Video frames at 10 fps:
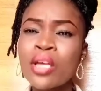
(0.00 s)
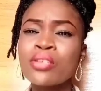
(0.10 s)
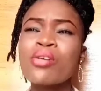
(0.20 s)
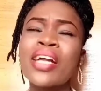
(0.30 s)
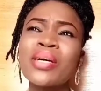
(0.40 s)

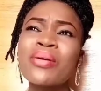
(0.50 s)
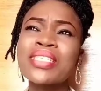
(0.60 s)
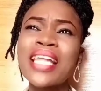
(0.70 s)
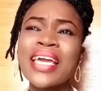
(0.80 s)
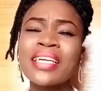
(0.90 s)
So, and I was
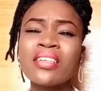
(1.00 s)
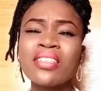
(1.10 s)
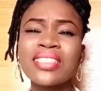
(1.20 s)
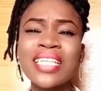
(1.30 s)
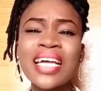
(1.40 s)
like,
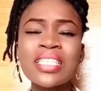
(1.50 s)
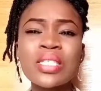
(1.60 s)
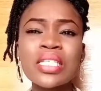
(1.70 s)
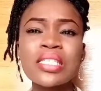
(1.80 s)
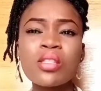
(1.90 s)
that
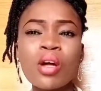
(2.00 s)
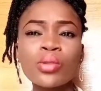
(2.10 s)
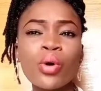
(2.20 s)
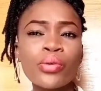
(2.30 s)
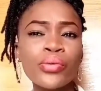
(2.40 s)
is
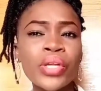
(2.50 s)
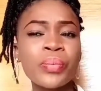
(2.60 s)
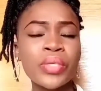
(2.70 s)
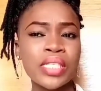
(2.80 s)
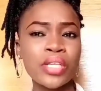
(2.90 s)
not
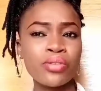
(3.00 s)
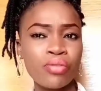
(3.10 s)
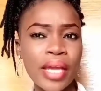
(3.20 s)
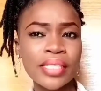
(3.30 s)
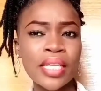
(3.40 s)
100%
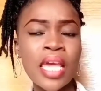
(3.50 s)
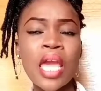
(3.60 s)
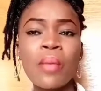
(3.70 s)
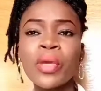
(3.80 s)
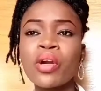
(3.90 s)
right,
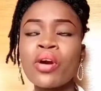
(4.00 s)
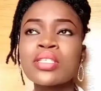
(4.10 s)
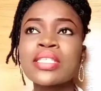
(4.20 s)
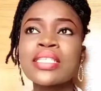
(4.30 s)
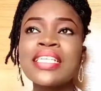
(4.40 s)

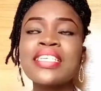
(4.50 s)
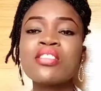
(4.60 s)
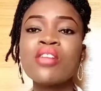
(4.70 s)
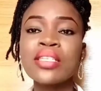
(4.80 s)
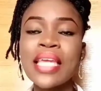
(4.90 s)
because it is
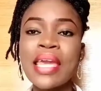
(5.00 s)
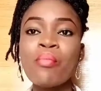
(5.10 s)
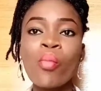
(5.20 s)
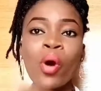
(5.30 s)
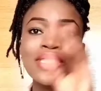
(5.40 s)
not a
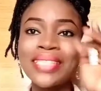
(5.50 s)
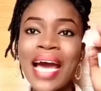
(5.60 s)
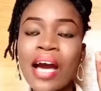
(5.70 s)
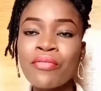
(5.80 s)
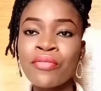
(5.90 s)
mother
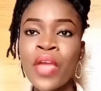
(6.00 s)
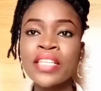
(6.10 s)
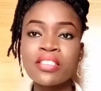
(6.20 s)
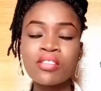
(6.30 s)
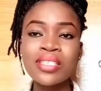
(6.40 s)
affair. It
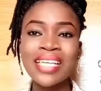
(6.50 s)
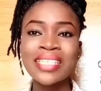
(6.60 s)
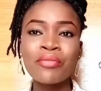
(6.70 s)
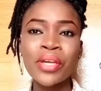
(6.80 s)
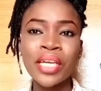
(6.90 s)
is not an
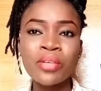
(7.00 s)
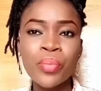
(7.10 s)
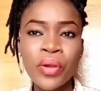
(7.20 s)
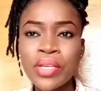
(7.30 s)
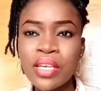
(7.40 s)
African
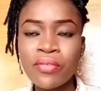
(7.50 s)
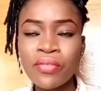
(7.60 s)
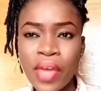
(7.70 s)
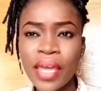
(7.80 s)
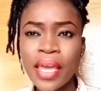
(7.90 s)
parent
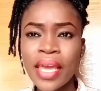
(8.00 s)
affair.